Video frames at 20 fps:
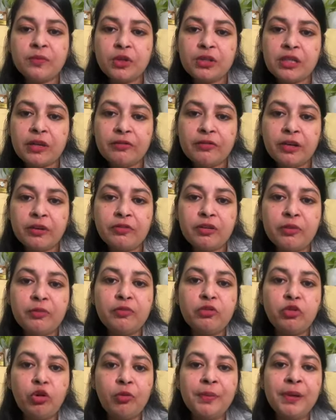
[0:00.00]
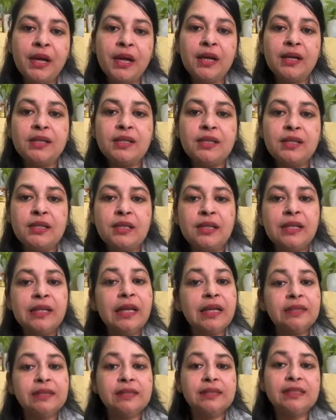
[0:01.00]
You're suffering from phobias?
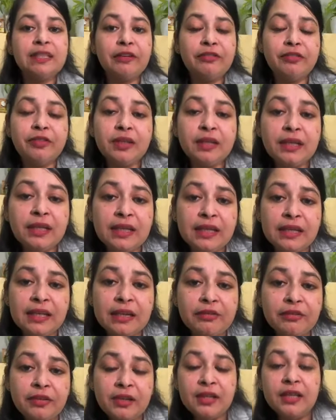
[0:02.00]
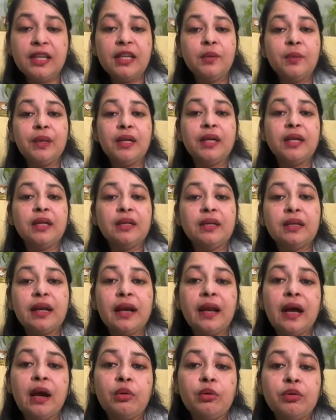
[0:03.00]
Yes, definitely. Definitely we can
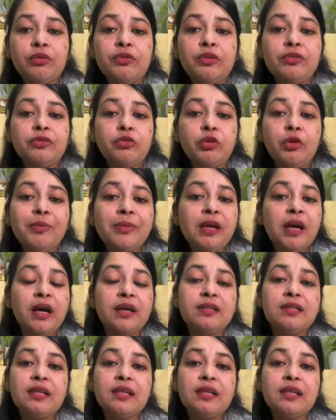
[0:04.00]
get out of the phobia.